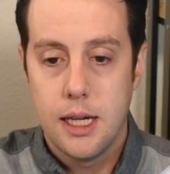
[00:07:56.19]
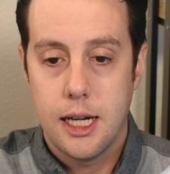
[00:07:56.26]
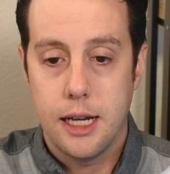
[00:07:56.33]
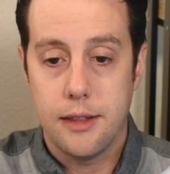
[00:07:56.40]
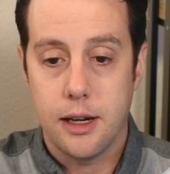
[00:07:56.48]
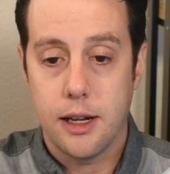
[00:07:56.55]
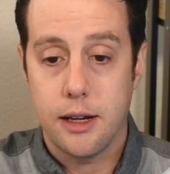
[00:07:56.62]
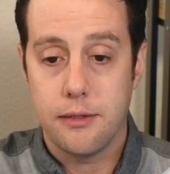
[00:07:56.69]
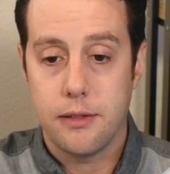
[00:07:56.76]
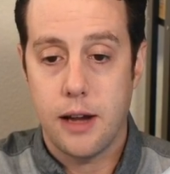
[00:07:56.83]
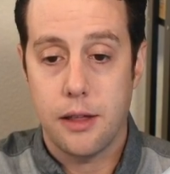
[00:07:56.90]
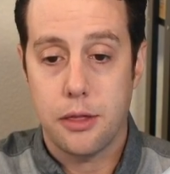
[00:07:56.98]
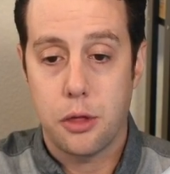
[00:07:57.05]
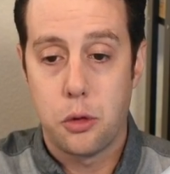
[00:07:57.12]
And then I've
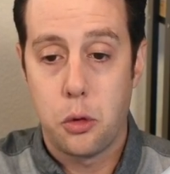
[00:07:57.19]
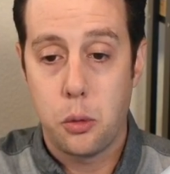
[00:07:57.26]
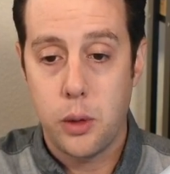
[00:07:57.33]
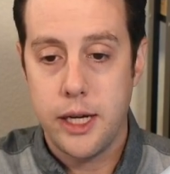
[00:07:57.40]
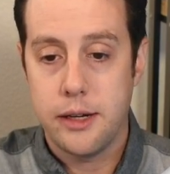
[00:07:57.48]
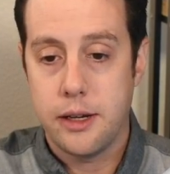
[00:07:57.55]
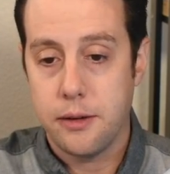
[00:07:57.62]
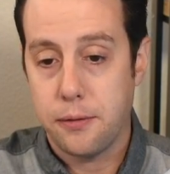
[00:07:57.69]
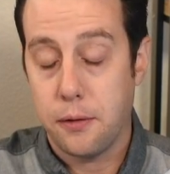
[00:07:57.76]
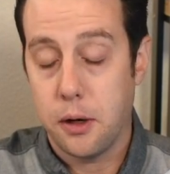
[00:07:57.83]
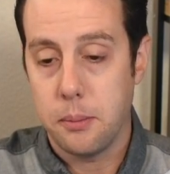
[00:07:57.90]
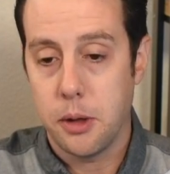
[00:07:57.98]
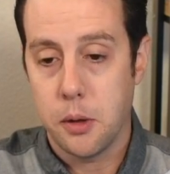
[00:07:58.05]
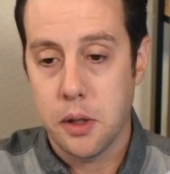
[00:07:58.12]
got 3
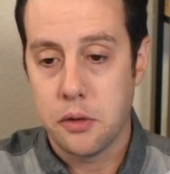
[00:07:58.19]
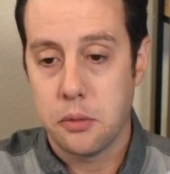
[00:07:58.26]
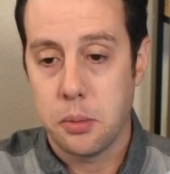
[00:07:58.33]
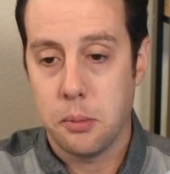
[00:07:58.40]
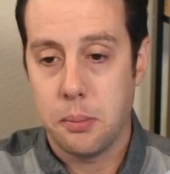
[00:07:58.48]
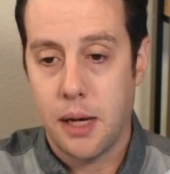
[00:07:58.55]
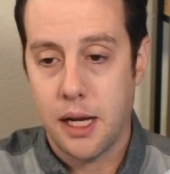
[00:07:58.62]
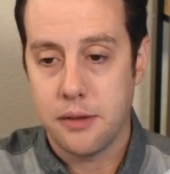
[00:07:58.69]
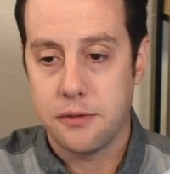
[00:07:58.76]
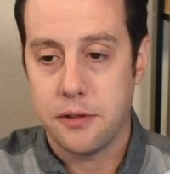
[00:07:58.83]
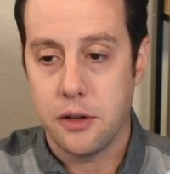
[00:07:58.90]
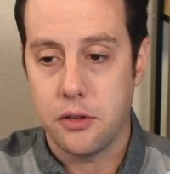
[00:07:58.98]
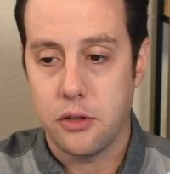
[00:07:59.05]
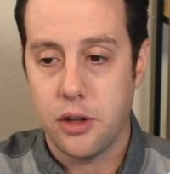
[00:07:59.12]
different municipal bond
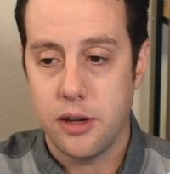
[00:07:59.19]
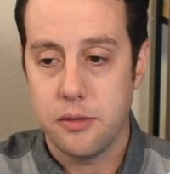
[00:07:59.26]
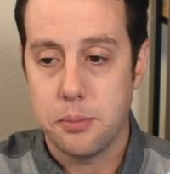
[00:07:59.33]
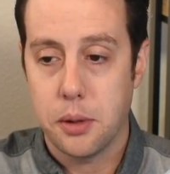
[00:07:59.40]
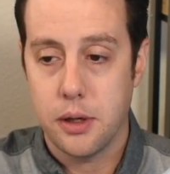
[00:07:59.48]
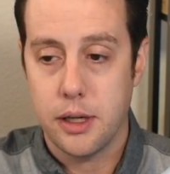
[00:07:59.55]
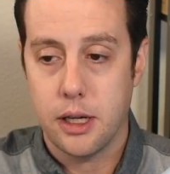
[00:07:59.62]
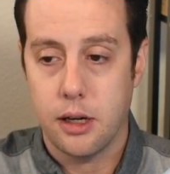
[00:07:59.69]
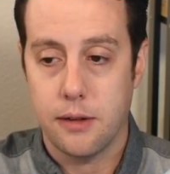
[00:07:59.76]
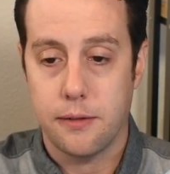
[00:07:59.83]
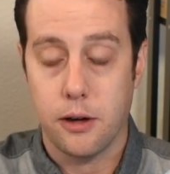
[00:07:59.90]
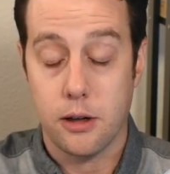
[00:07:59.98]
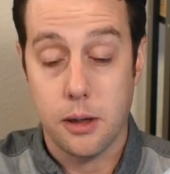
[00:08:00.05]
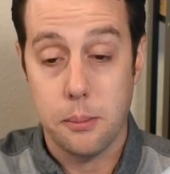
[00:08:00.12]
funds I've put here
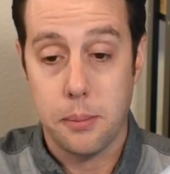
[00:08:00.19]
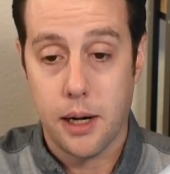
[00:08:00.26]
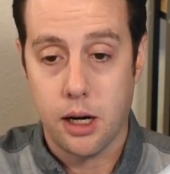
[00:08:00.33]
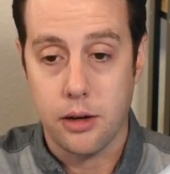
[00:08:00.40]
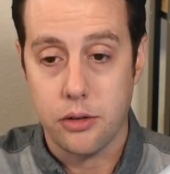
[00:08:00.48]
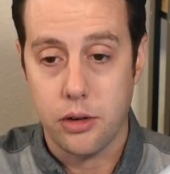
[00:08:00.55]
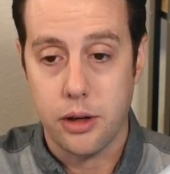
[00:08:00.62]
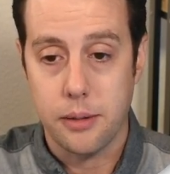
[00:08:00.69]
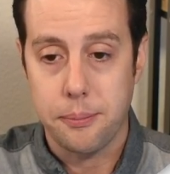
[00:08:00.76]
for comparison.